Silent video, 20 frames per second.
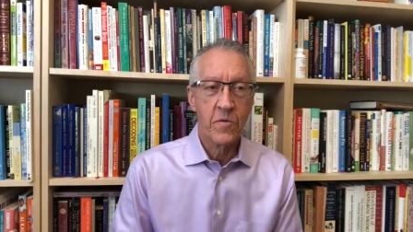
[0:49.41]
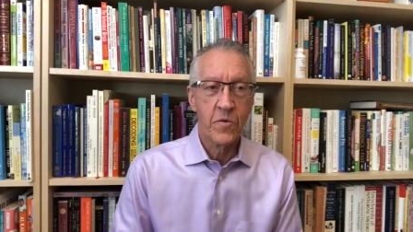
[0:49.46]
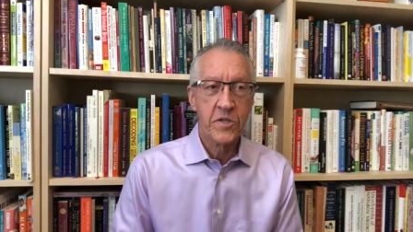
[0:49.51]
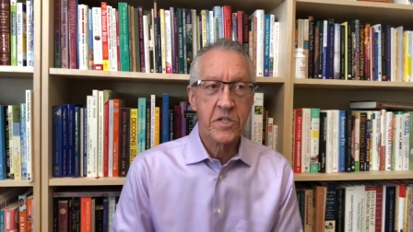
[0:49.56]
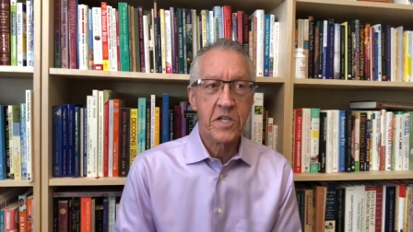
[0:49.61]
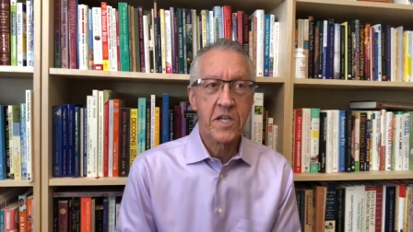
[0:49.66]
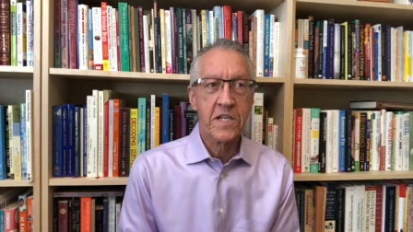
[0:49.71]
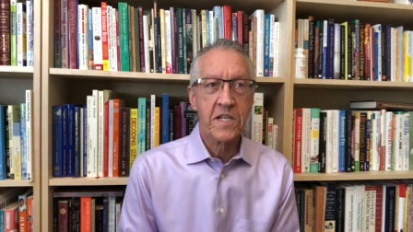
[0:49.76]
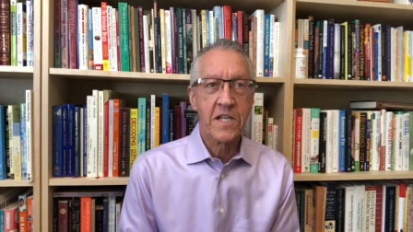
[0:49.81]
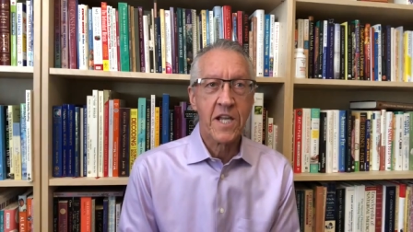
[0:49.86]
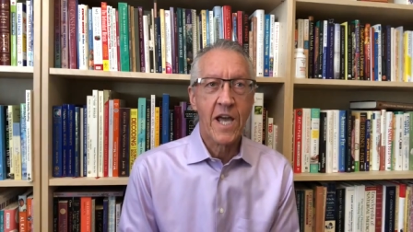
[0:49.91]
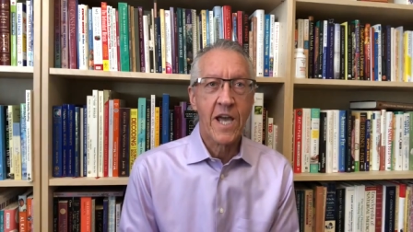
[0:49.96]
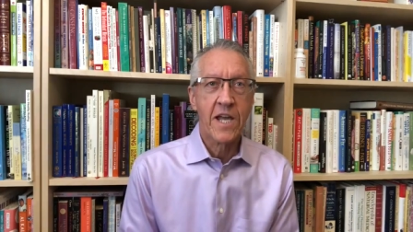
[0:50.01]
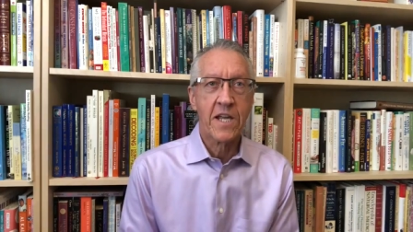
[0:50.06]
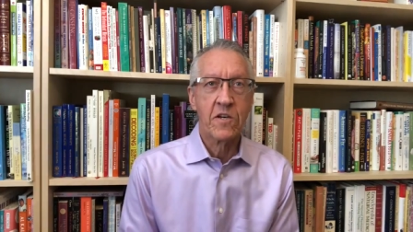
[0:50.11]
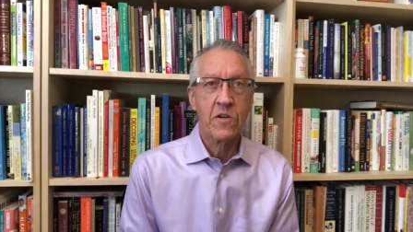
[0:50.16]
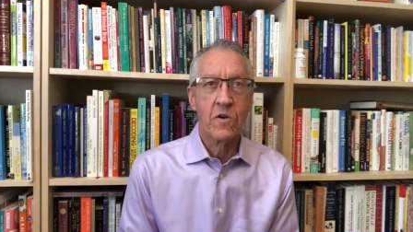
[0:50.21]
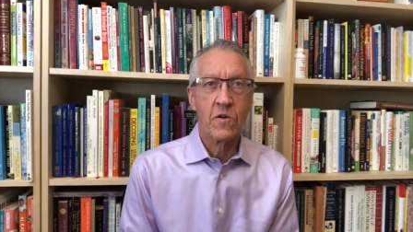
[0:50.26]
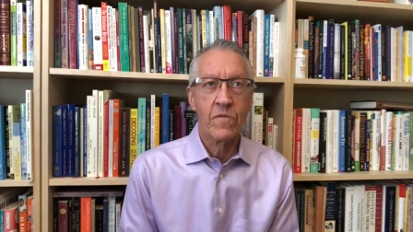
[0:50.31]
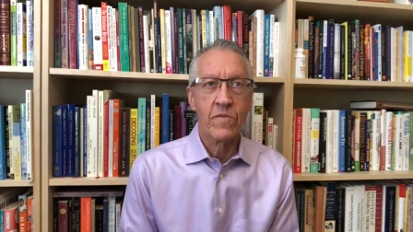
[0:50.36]
which
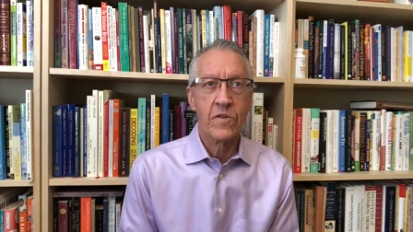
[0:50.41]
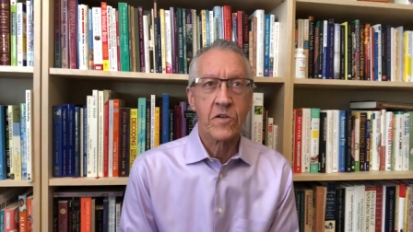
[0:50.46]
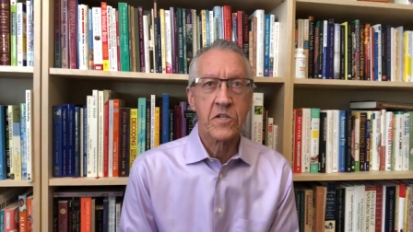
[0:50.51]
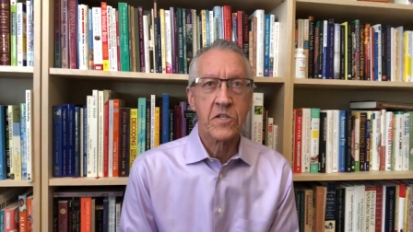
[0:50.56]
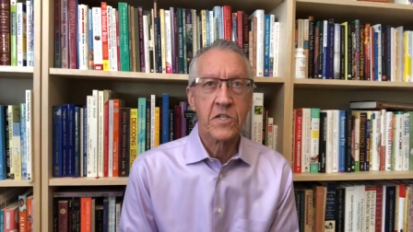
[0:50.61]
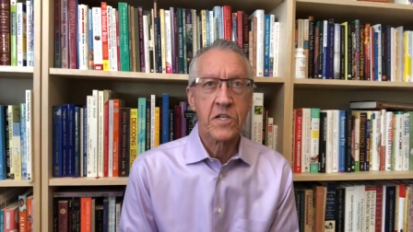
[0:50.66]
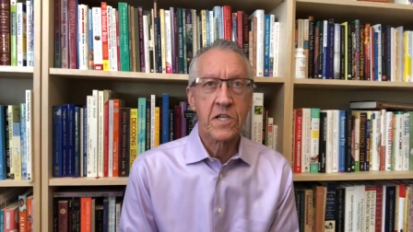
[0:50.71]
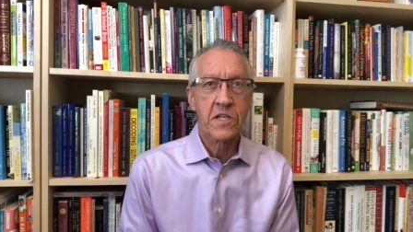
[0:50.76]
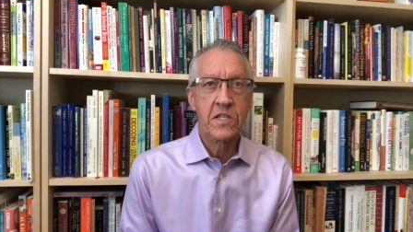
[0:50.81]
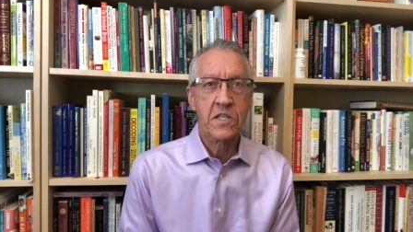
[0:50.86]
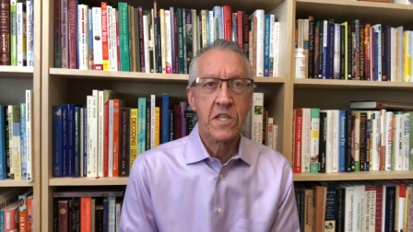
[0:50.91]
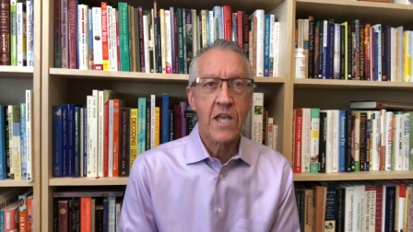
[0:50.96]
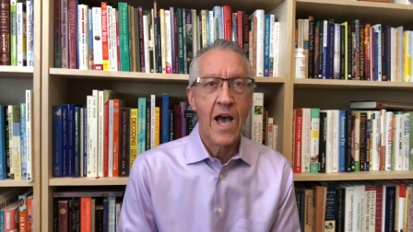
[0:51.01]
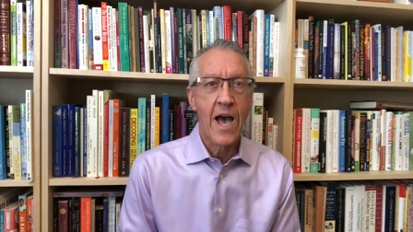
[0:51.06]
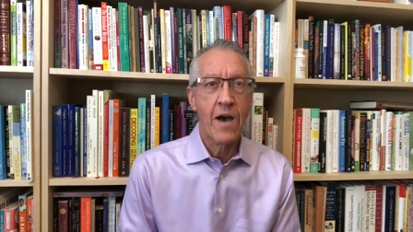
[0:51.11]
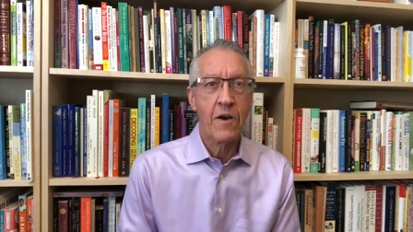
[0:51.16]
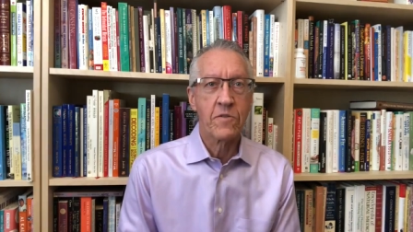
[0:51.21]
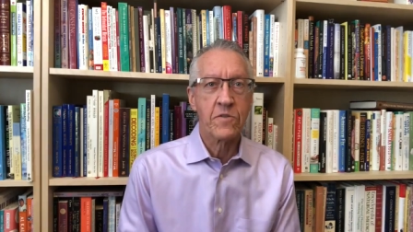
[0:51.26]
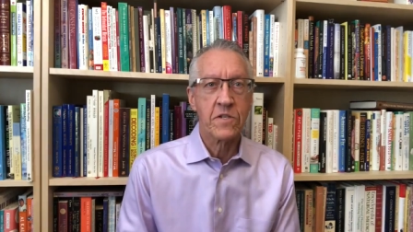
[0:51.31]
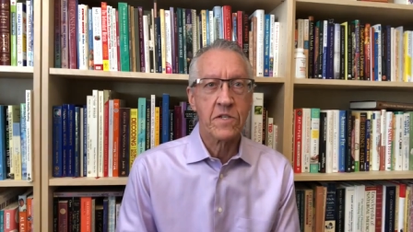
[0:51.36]
contained over
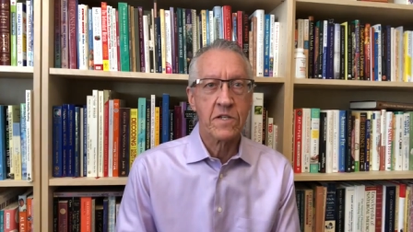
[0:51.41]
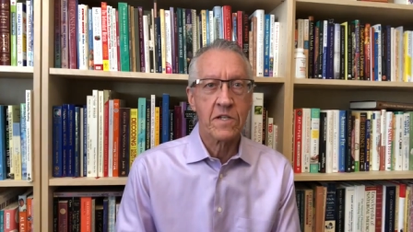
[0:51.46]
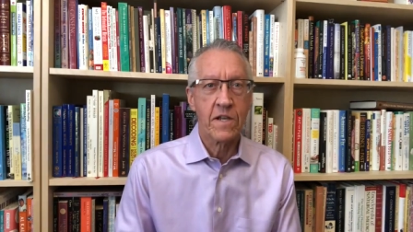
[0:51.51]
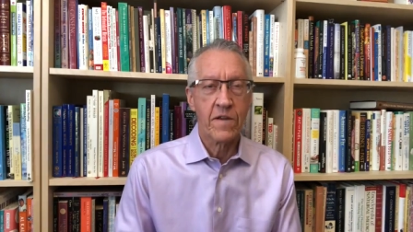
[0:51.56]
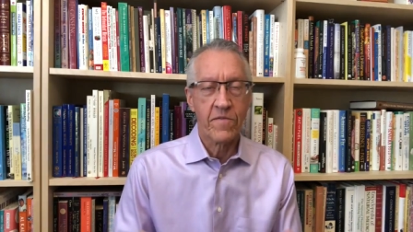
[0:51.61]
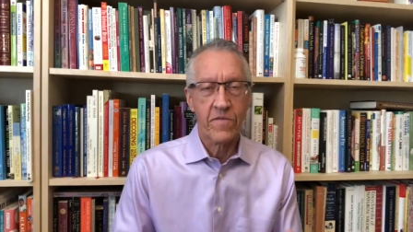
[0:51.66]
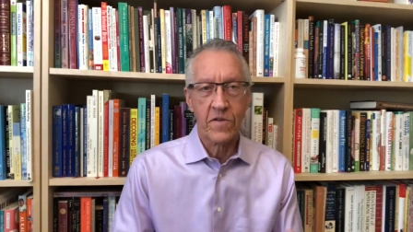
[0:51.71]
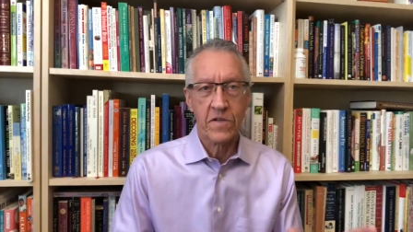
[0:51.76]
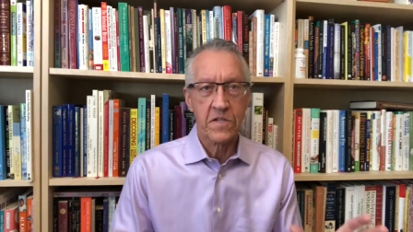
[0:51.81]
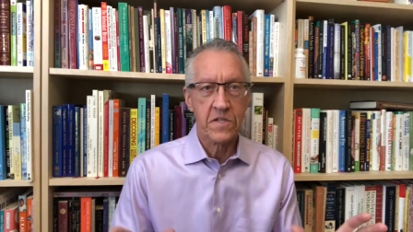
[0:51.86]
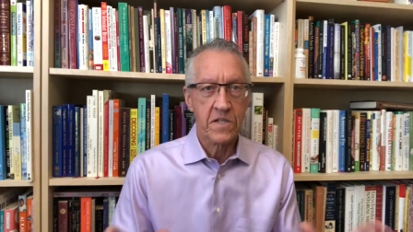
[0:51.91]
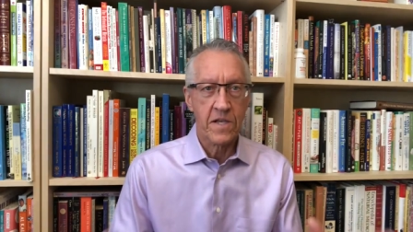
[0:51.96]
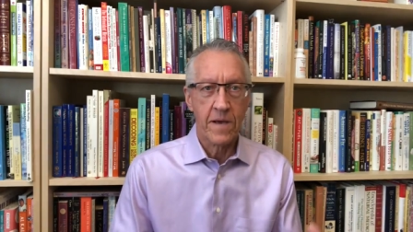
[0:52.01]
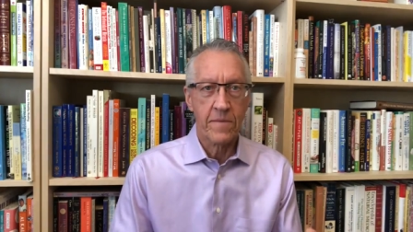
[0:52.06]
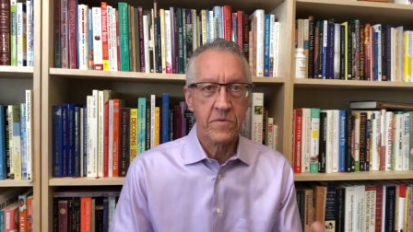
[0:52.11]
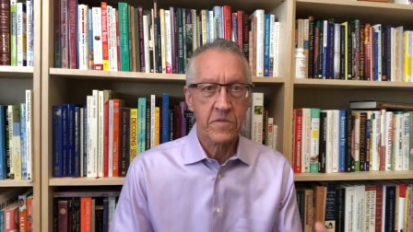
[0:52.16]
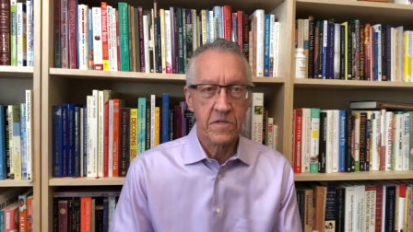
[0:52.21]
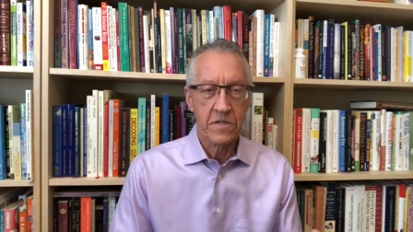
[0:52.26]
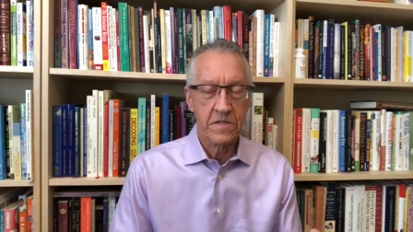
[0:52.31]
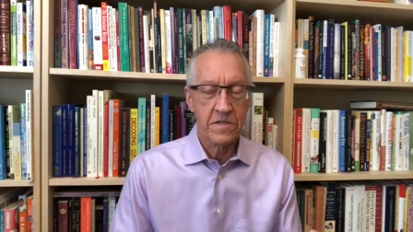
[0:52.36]
6,000 different
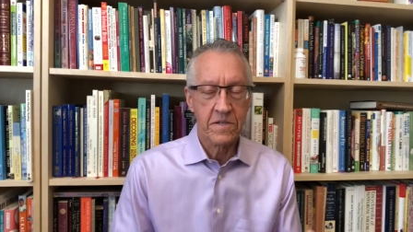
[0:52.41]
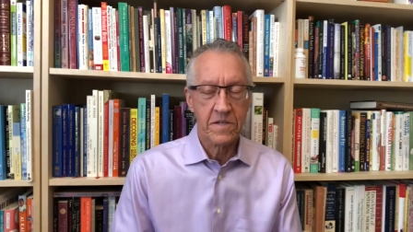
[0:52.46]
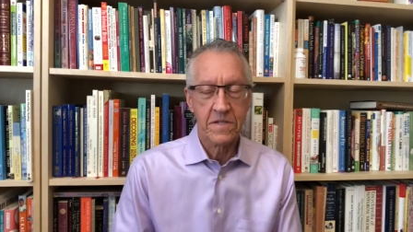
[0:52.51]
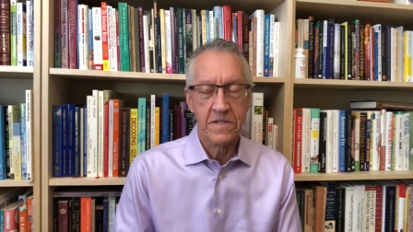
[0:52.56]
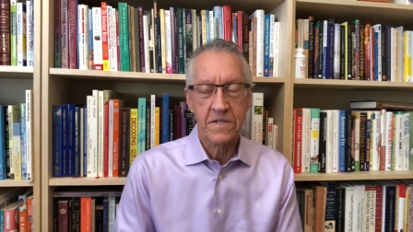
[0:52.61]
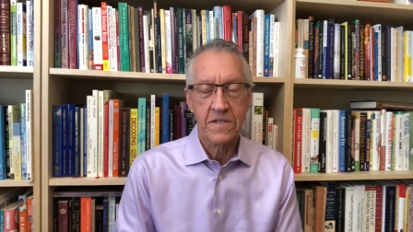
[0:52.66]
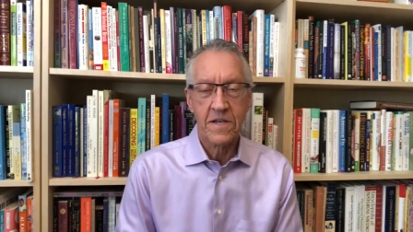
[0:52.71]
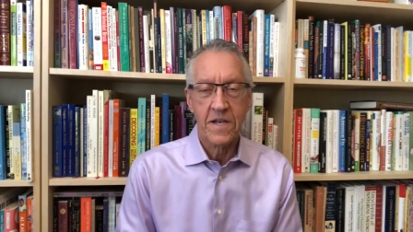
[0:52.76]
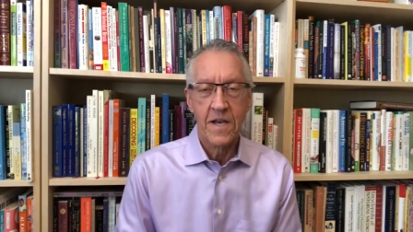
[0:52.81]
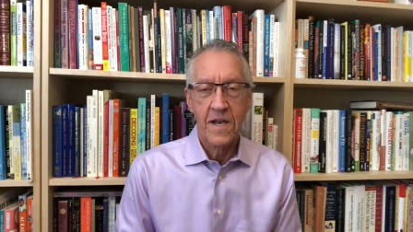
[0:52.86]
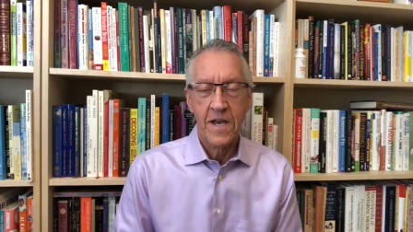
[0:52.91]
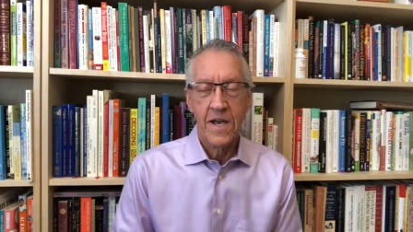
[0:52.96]
substances,